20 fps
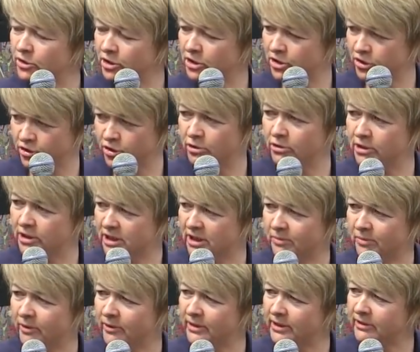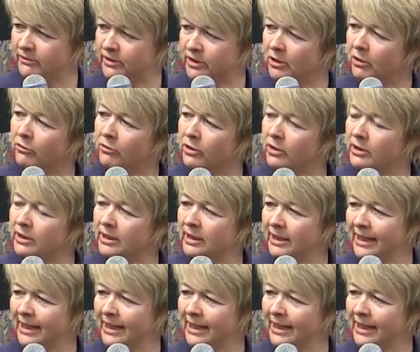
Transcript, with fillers: that's true to the spirit of a novel